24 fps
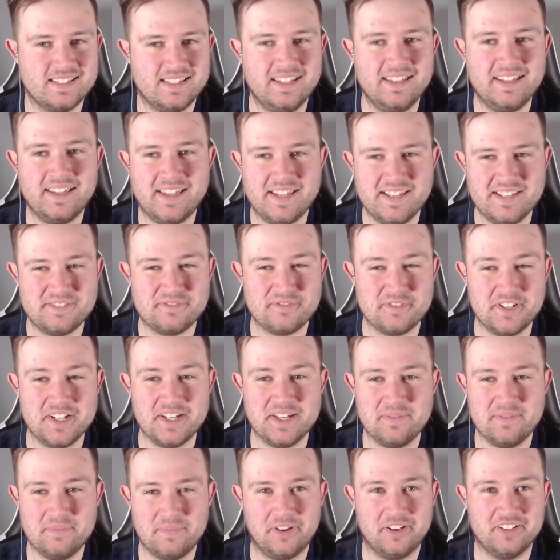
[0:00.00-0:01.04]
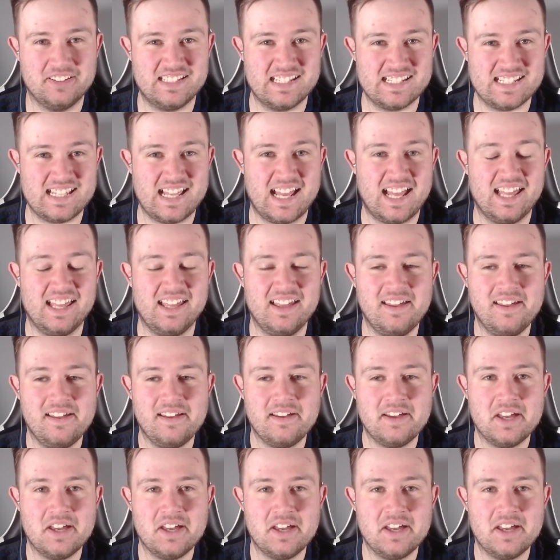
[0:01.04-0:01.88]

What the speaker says: It's really important to say.